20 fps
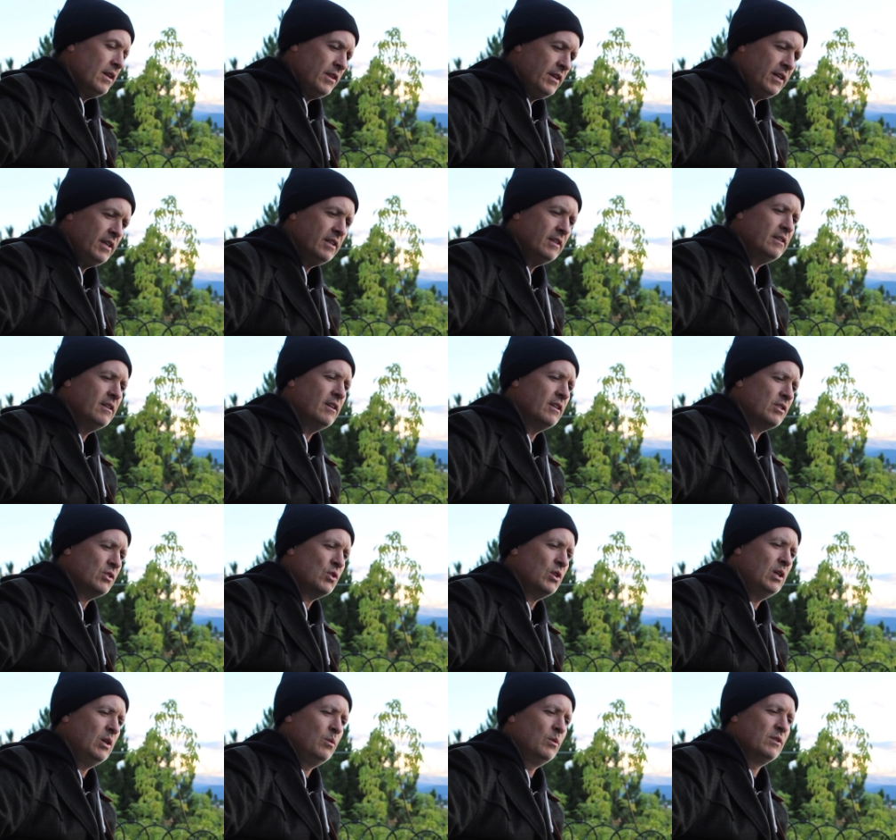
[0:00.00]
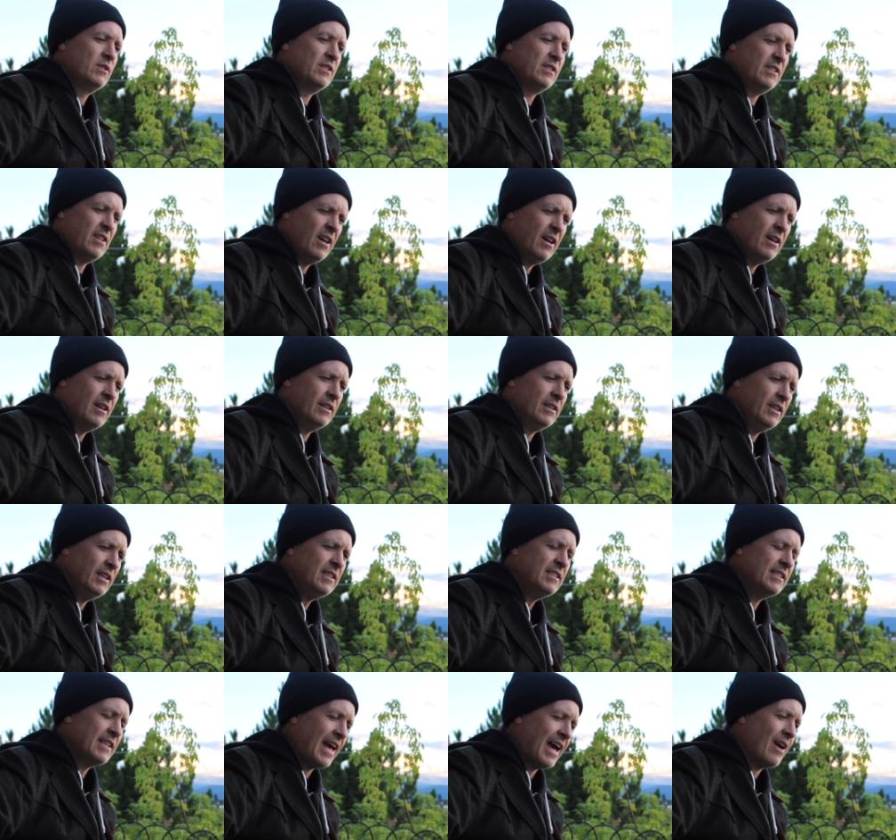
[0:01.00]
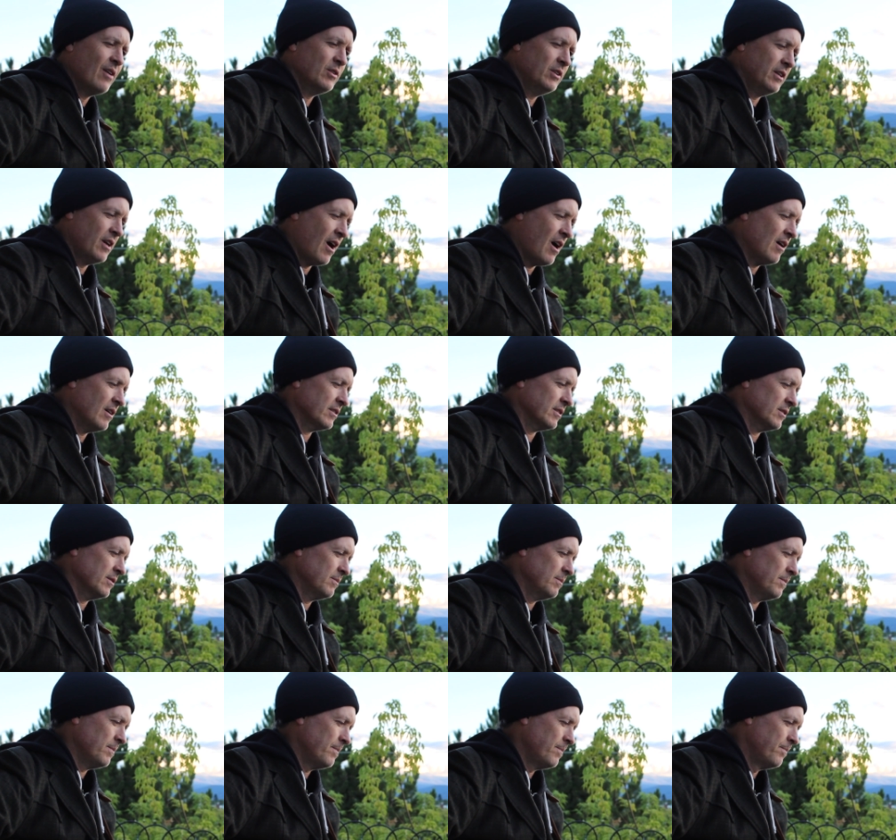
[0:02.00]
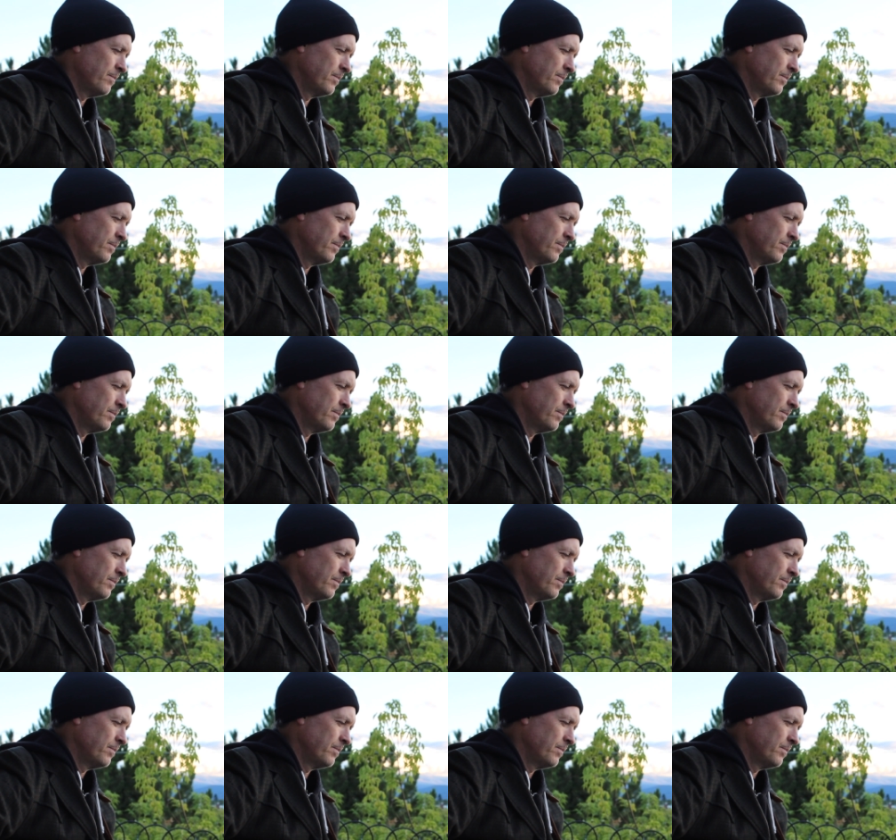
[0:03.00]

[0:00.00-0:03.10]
The industry was stunned, it sounded awesome.